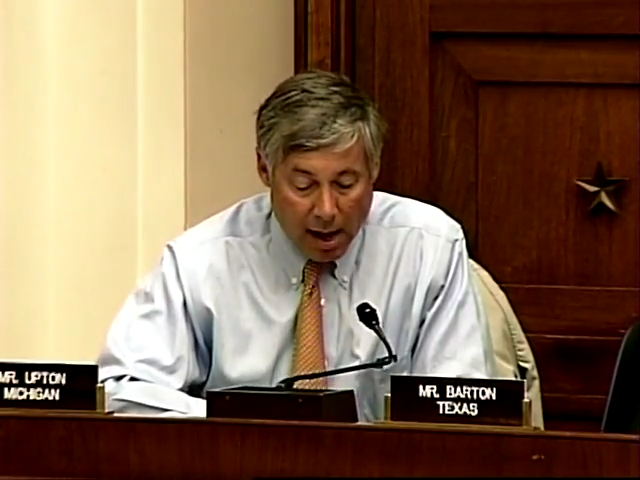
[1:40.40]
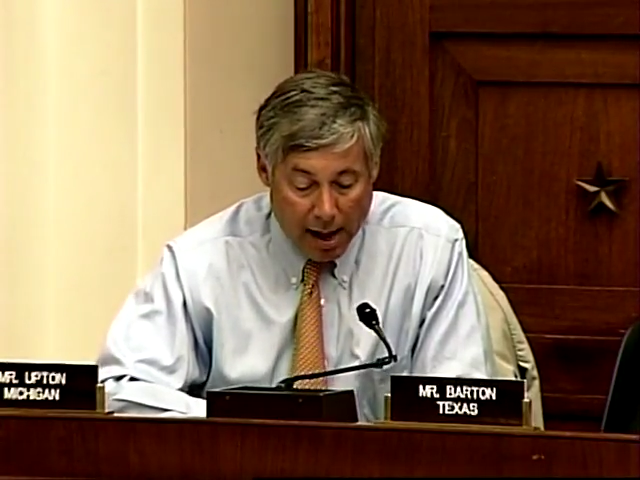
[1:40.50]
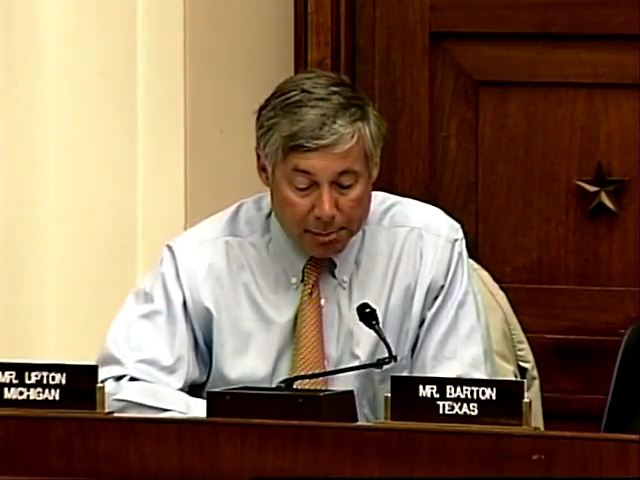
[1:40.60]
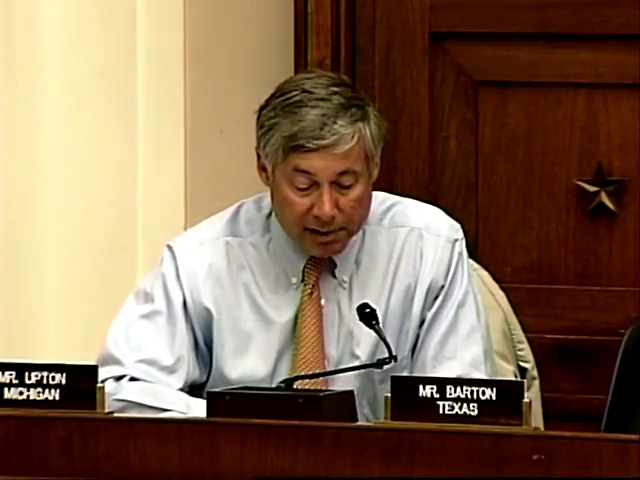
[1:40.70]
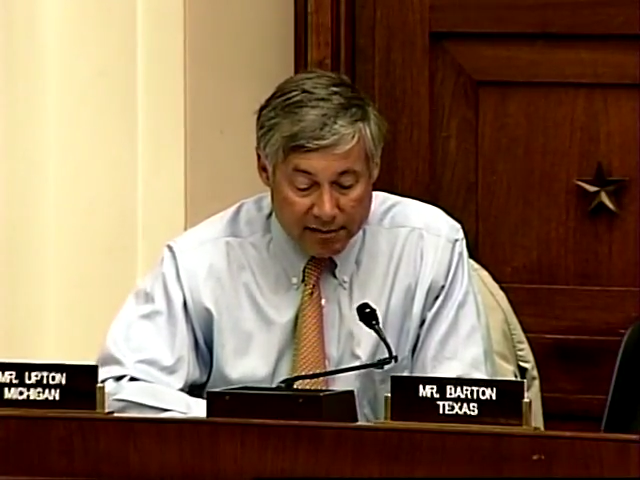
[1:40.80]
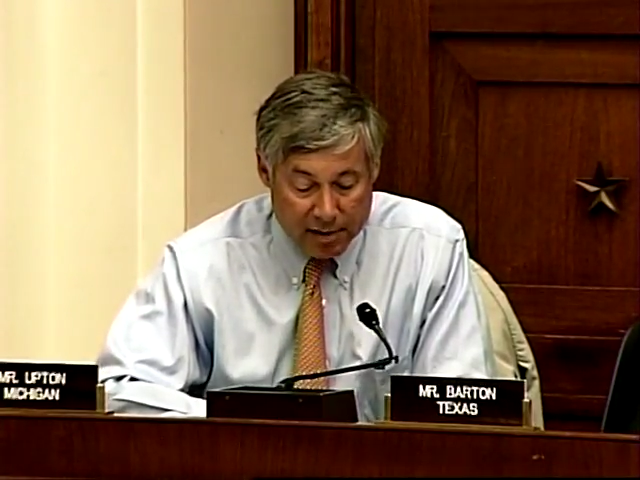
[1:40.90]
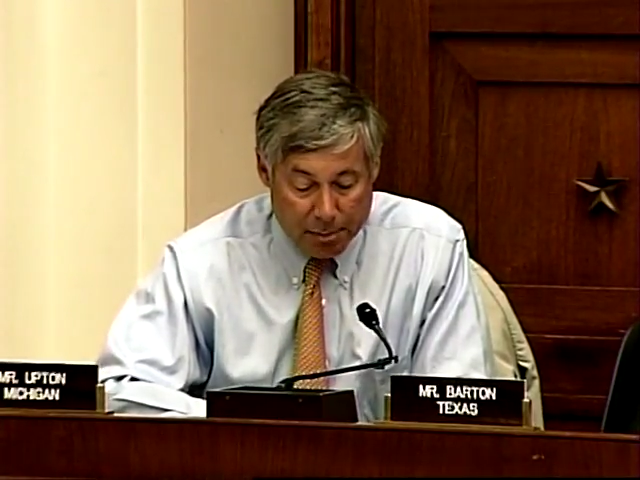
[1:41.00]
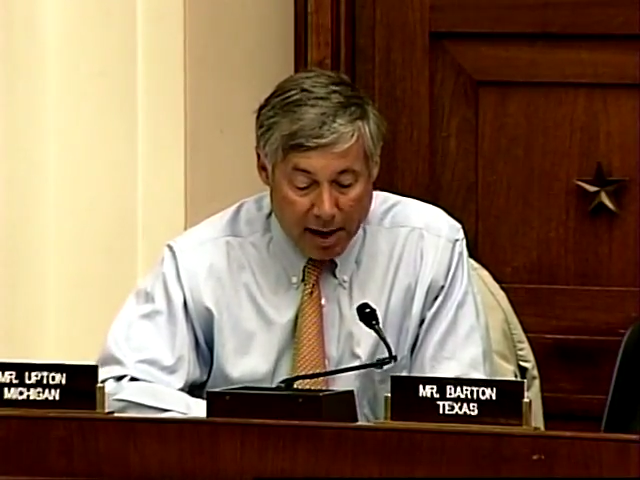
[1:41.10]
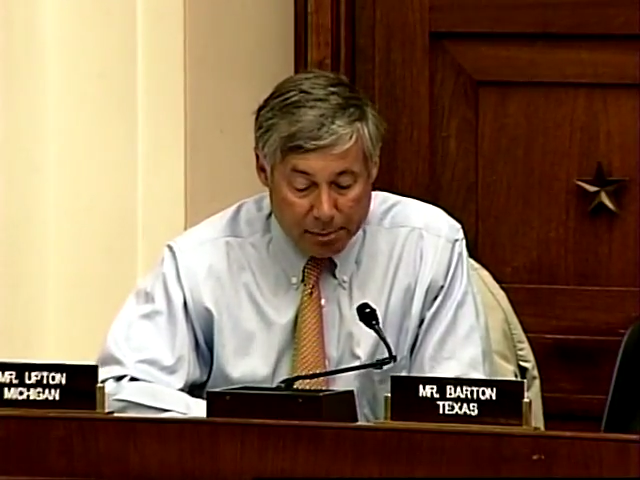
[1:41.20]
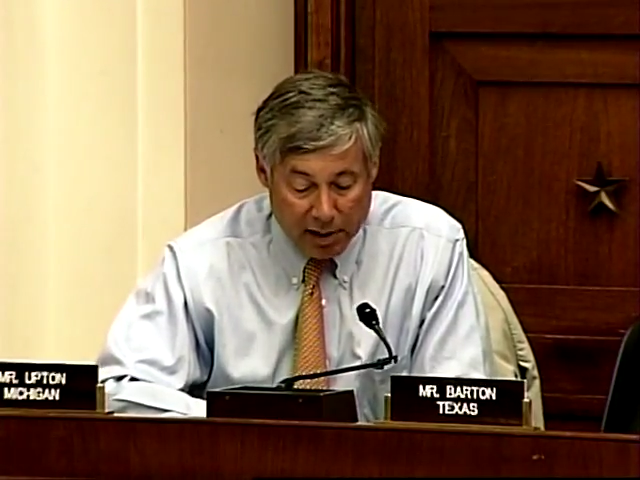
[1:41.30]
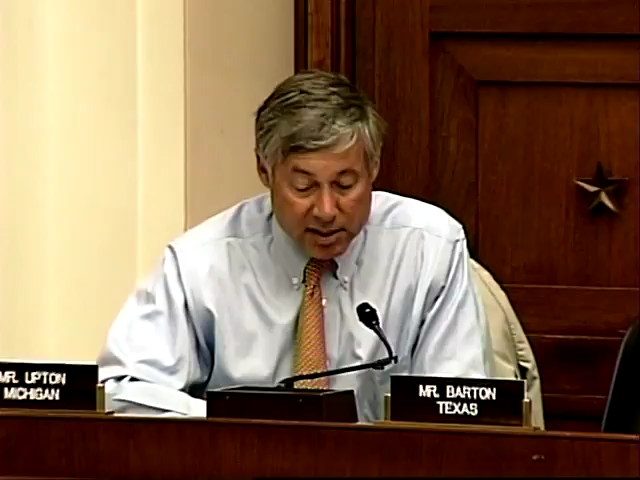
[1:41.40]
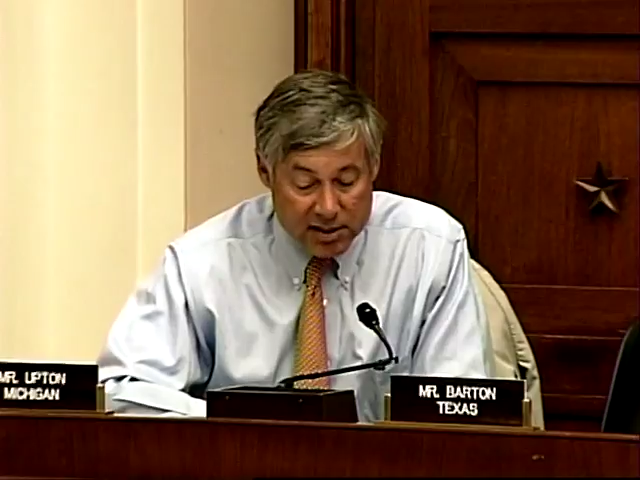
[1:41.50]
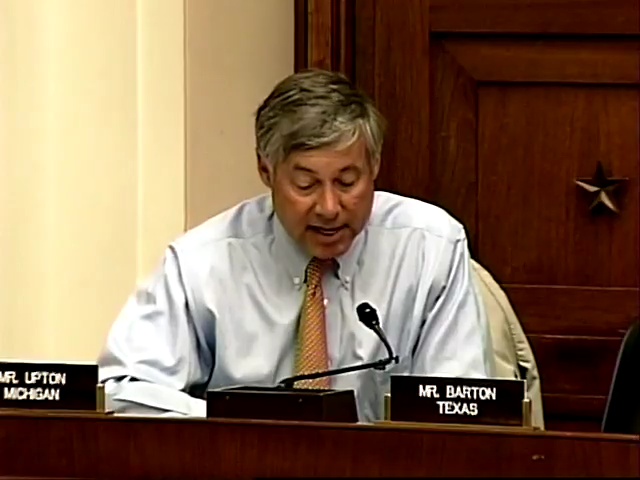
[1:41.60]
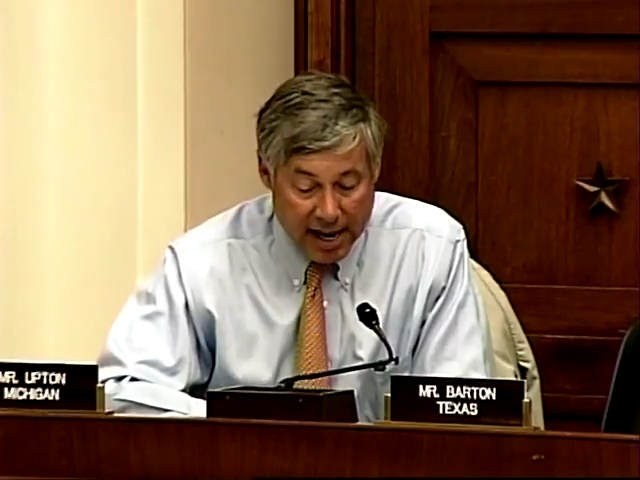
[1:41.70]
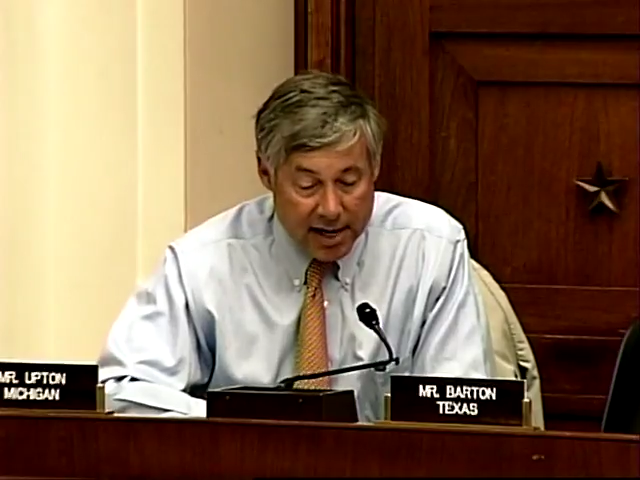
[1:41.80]
I believe that
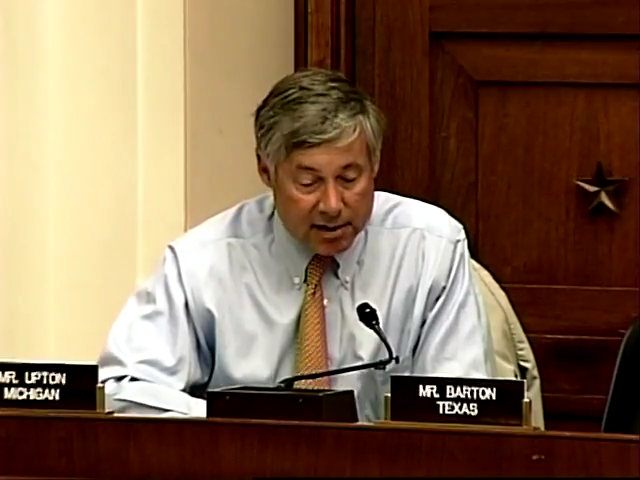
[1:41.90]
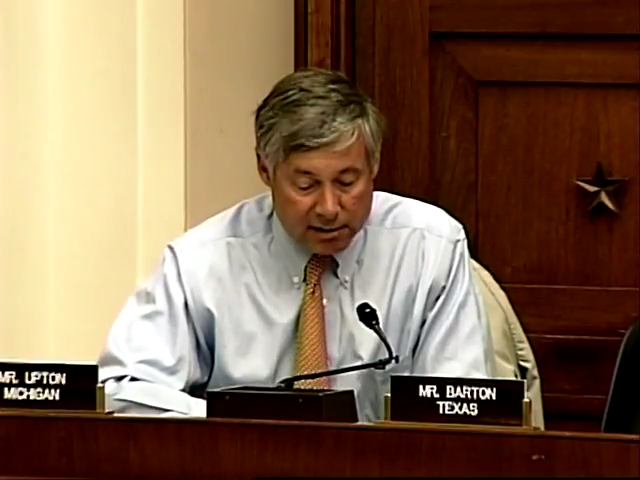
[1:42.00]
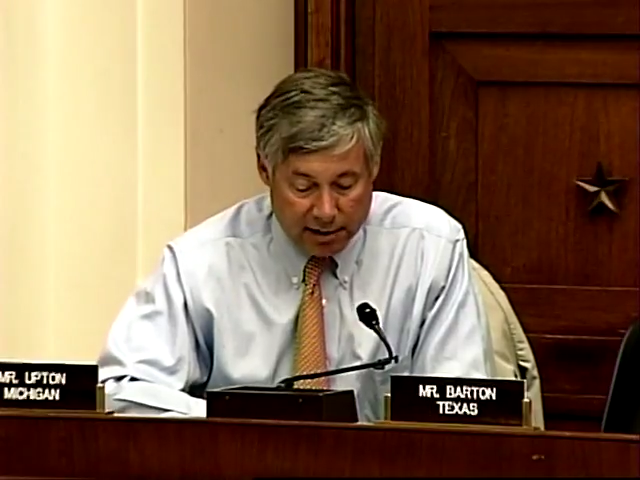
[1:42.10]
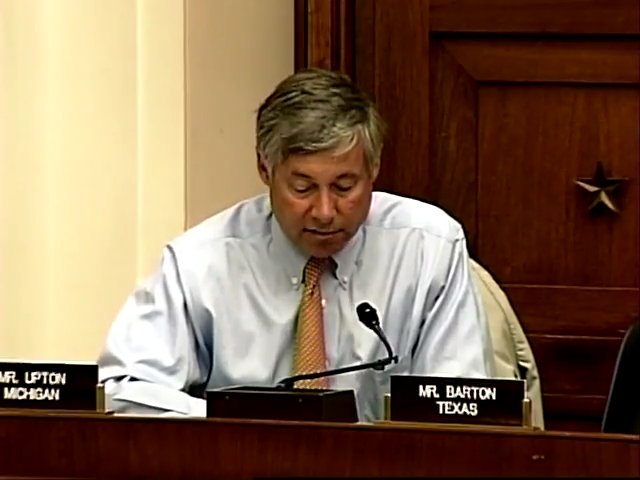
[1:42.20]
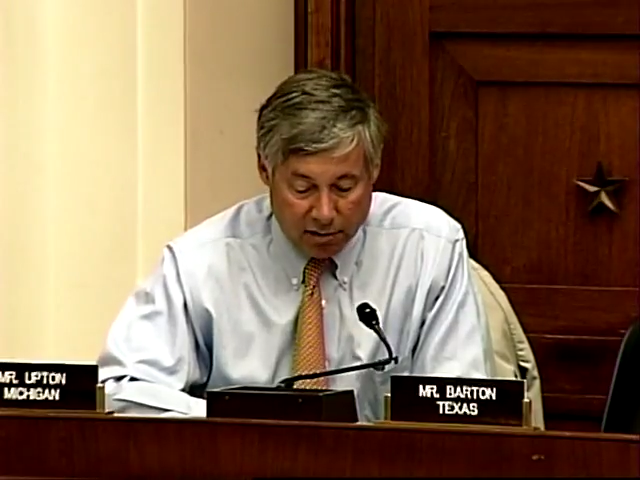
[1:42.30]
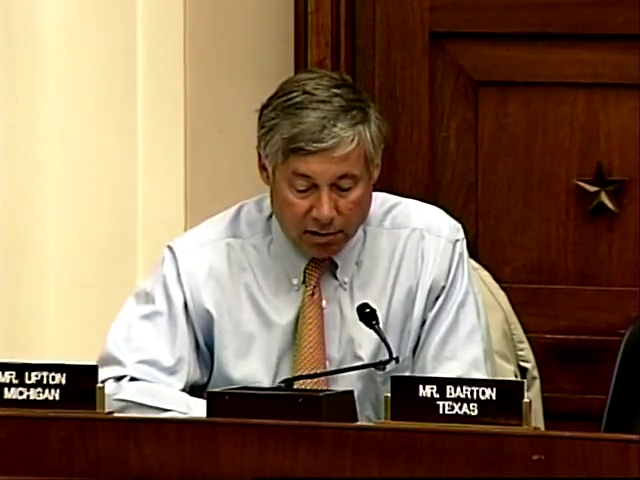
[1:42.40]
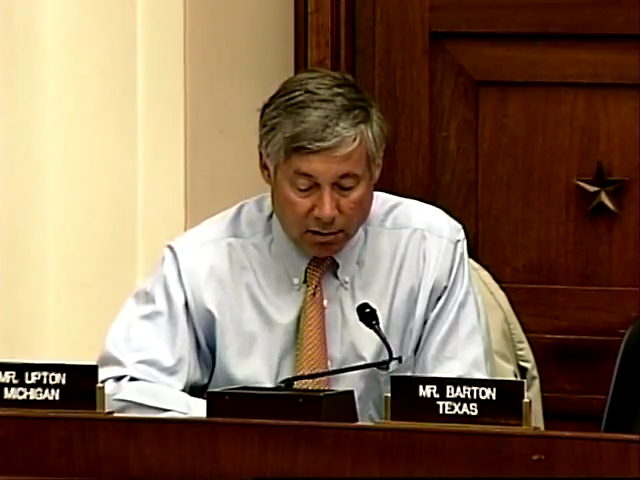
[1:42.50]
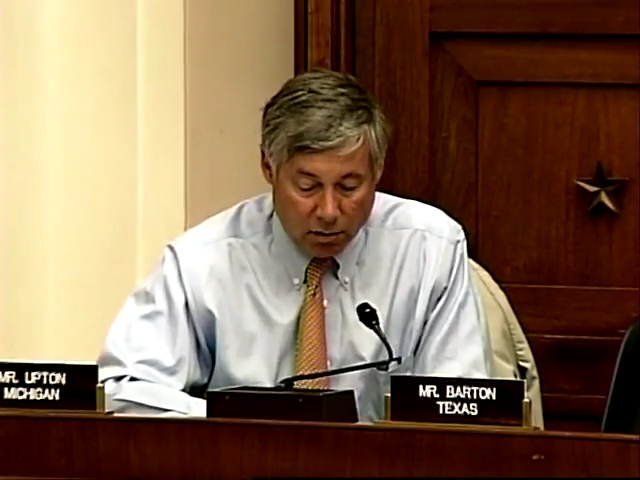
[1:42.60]
pipelines can deliver